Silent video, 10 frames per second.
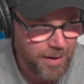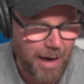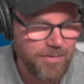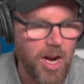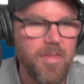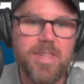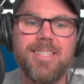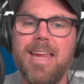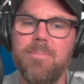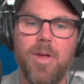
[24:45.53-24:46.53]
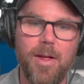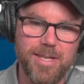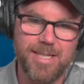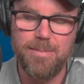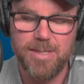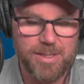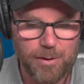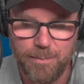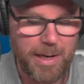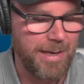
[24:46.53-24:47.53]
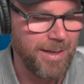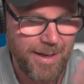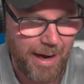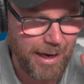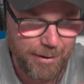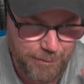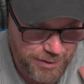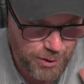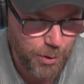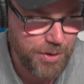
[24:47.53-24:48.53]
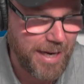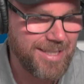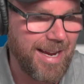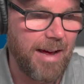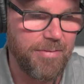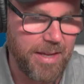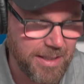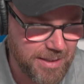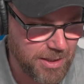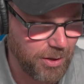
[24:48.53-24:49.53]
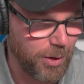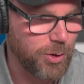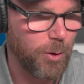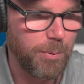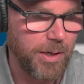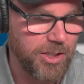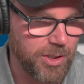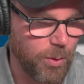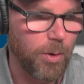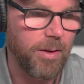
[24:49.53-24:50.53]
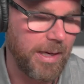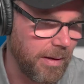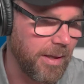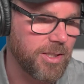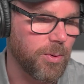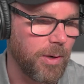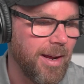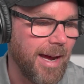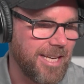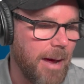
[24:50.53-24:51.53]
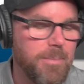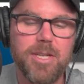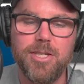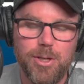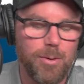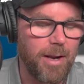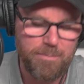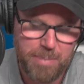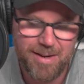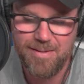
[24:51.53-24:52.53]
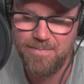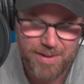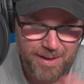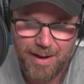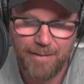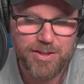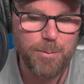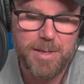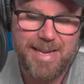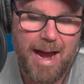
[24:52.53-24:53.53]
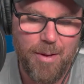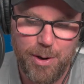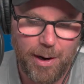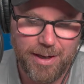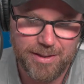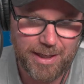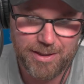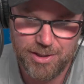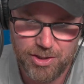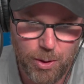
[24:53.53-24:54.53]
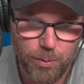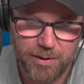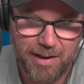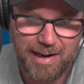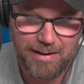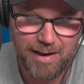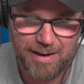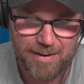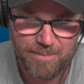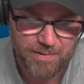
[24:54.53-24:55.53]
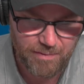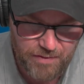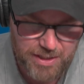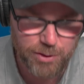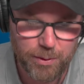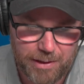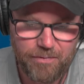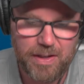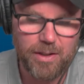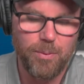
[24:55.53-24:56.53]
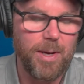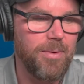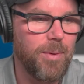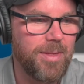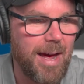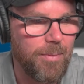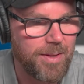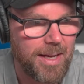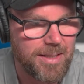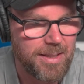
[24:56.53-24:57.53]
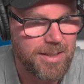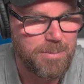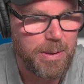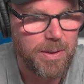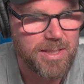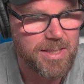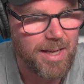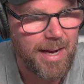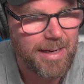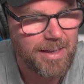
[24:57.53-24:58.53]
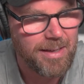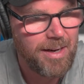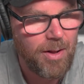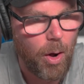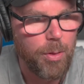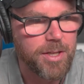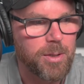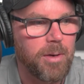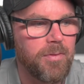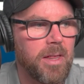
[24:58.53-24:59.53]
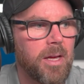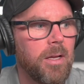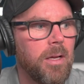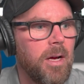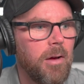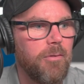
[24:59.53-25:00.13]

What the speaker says: I've done the same, not the same serve, but I have sold nice to have things into large corporations, or attempted to, and I've so been down there. I can so relate and like viscerally feel what that experience is like, and all the sort of the little